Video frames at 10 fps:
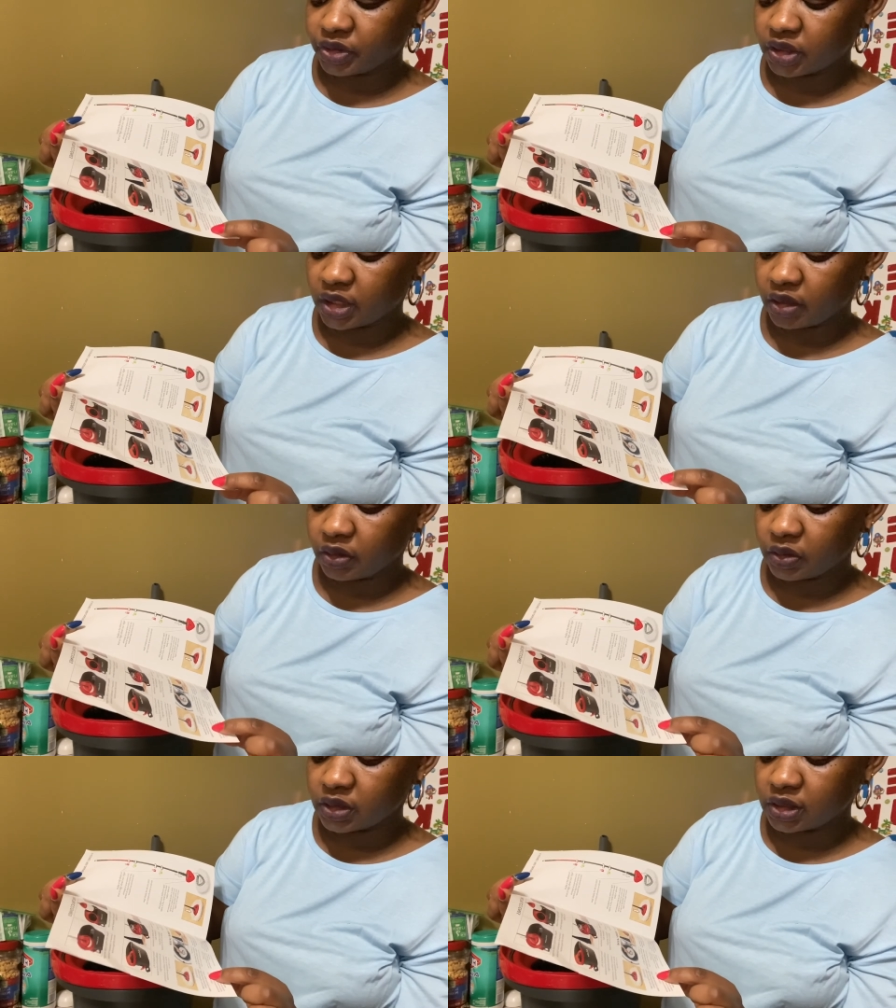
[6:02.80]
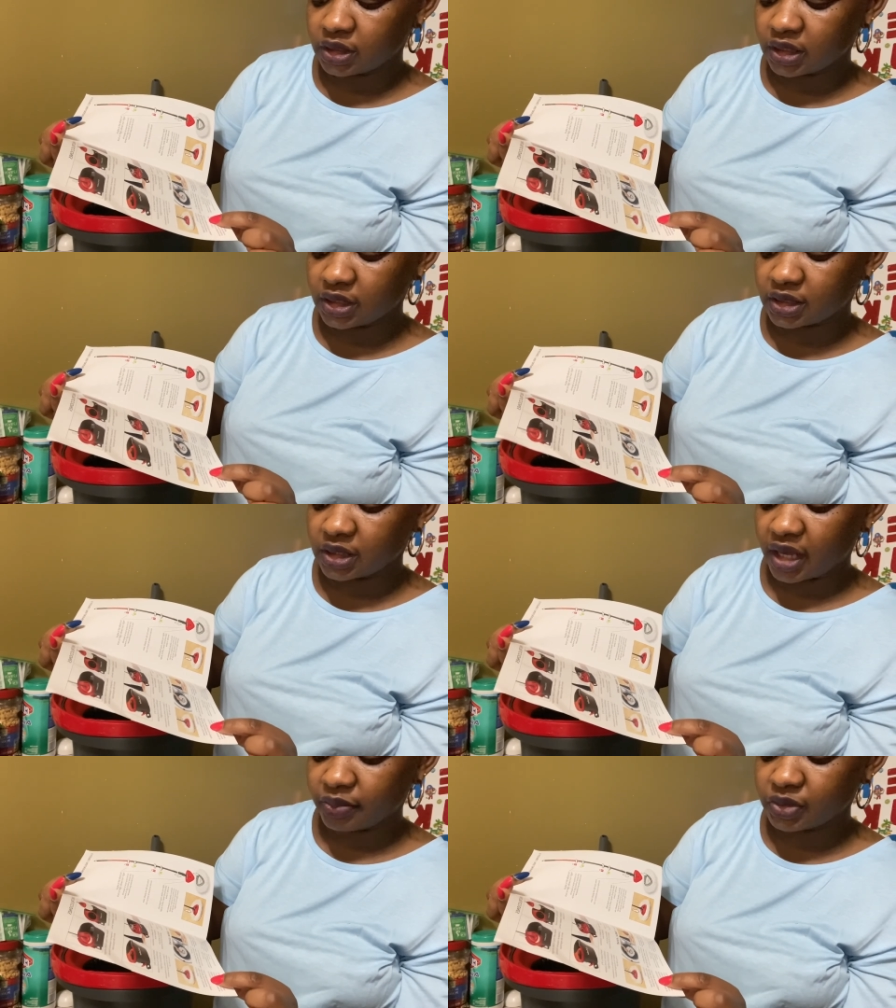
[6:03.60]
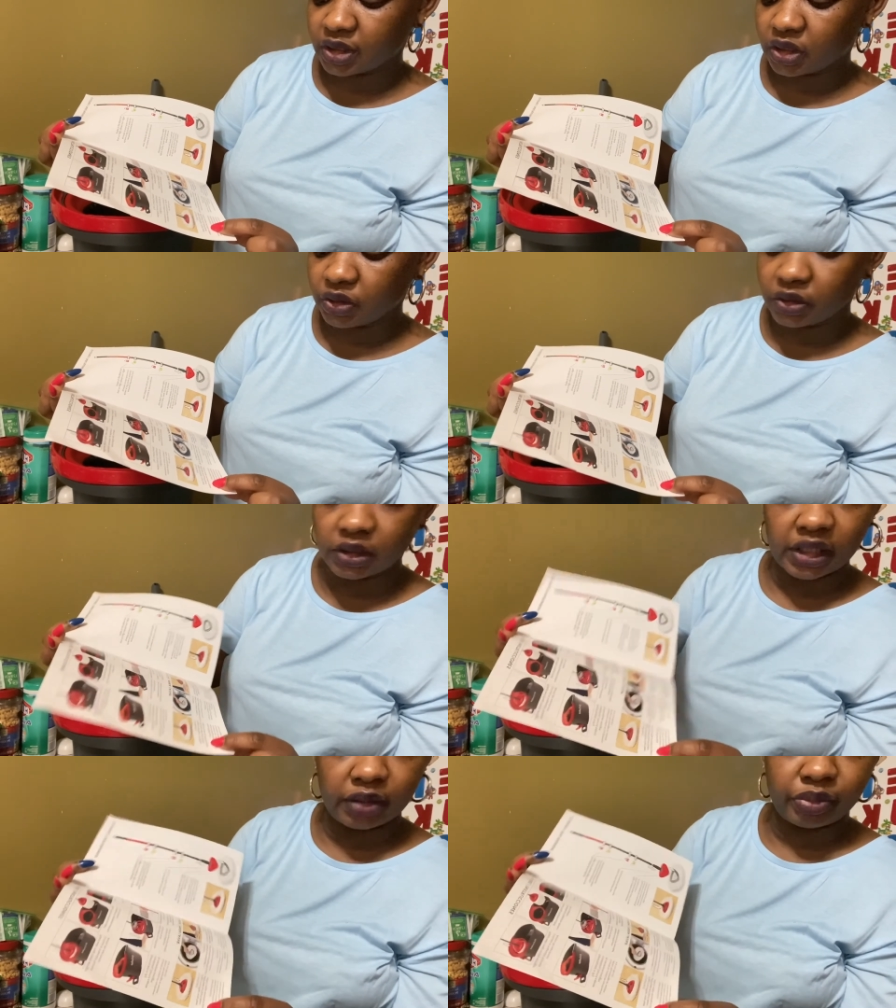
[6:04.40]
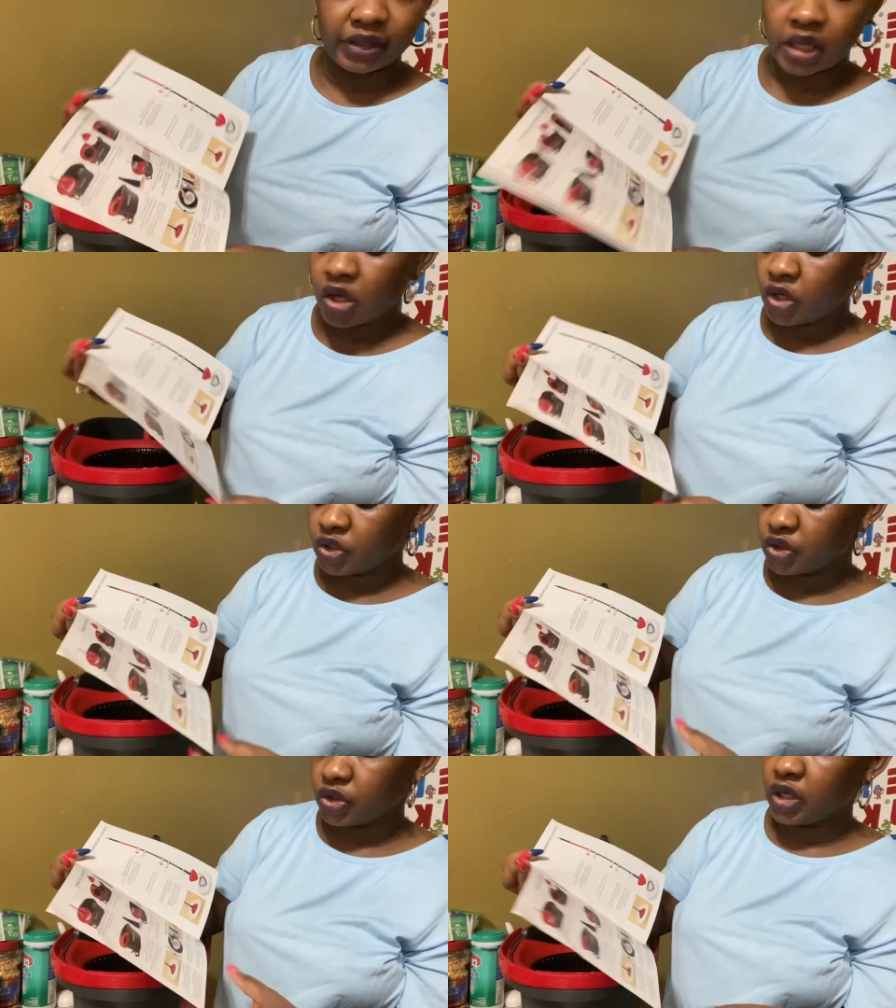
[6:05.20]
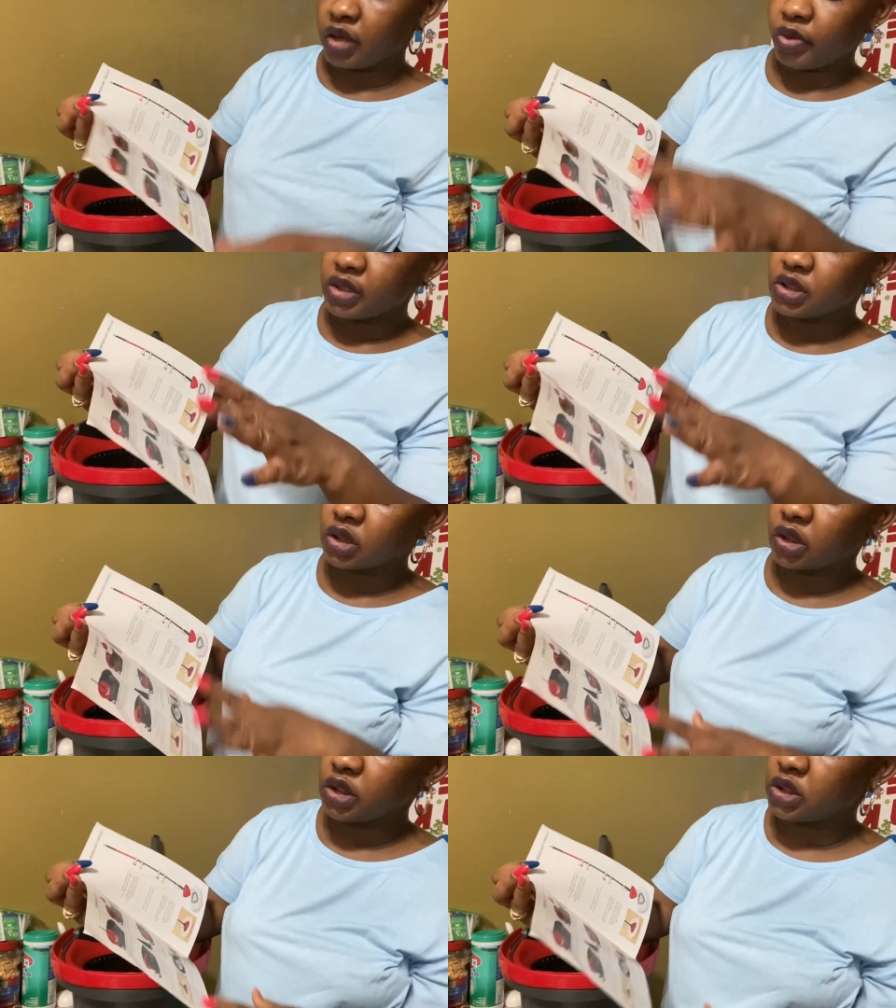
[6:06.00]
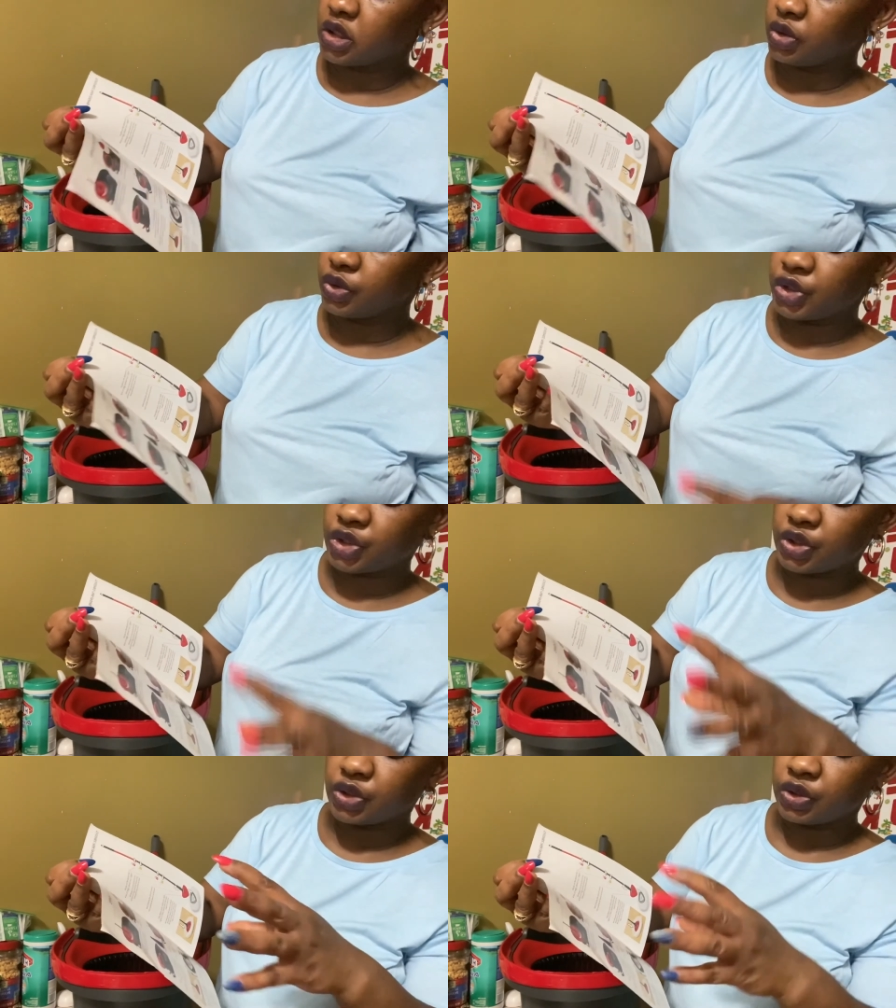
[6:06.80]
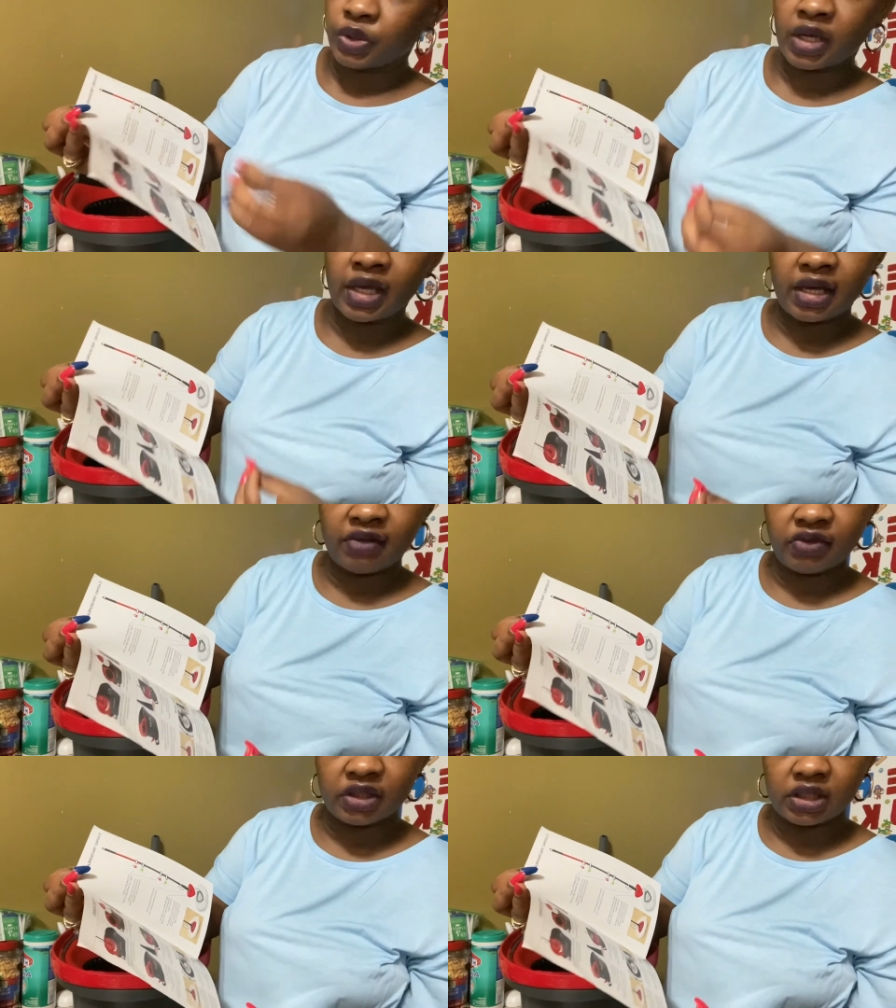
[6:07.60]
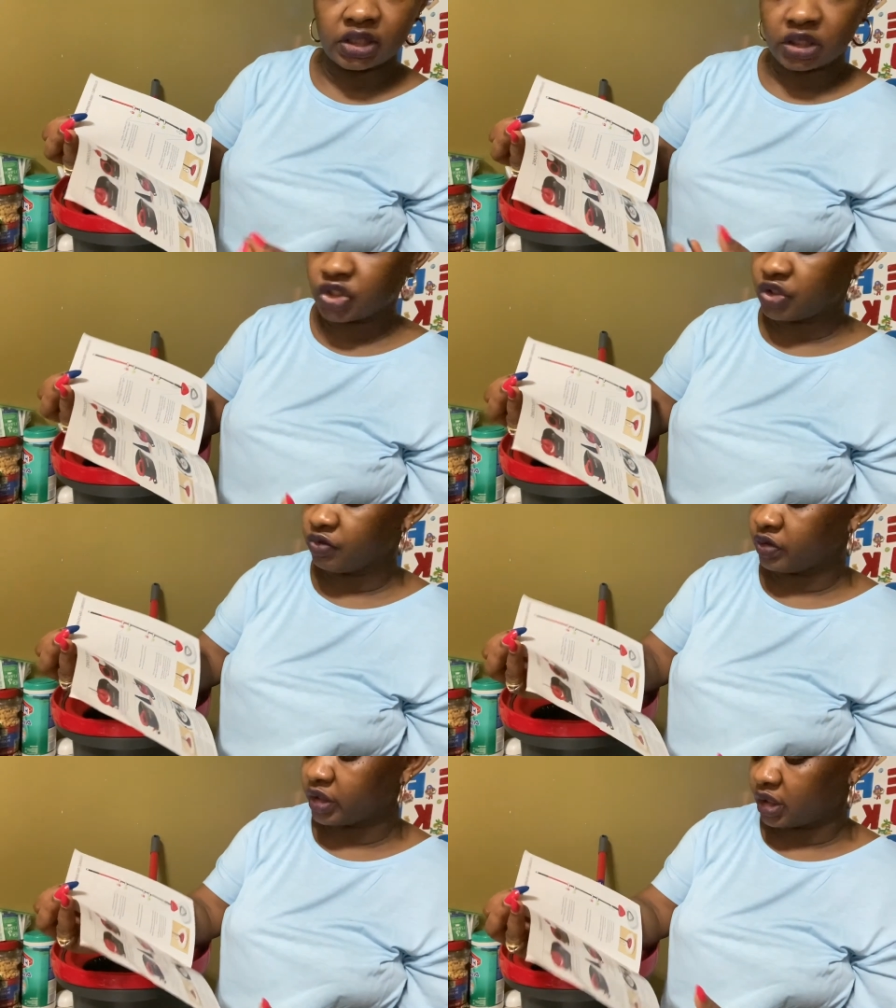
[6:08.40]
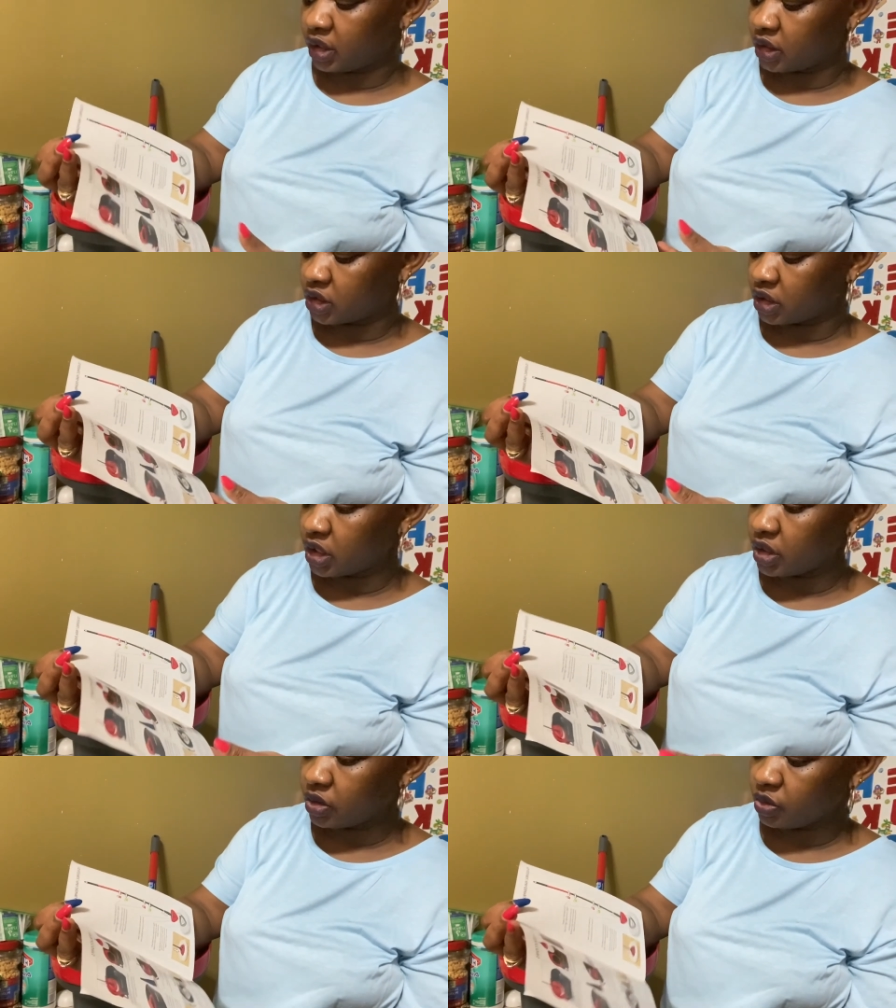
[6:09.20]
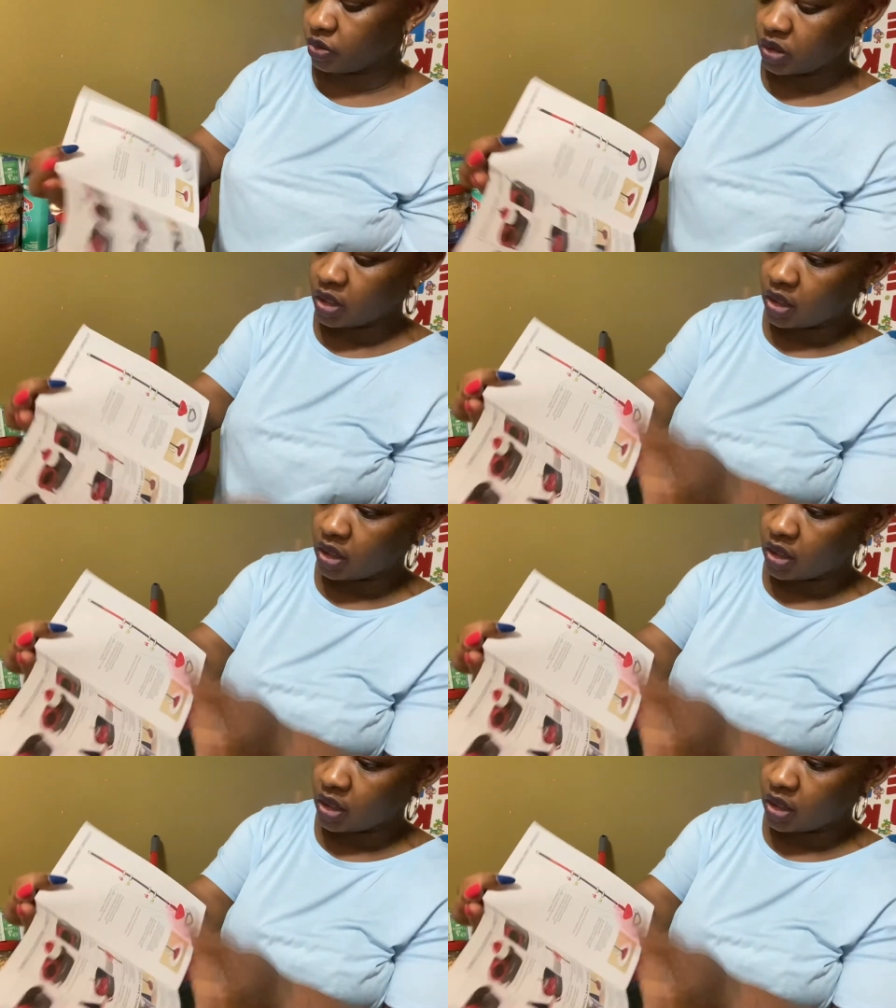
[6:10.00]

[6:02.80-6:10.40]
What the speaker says: down until it snaps securely in place. So it basically tells you everything that you really need to know.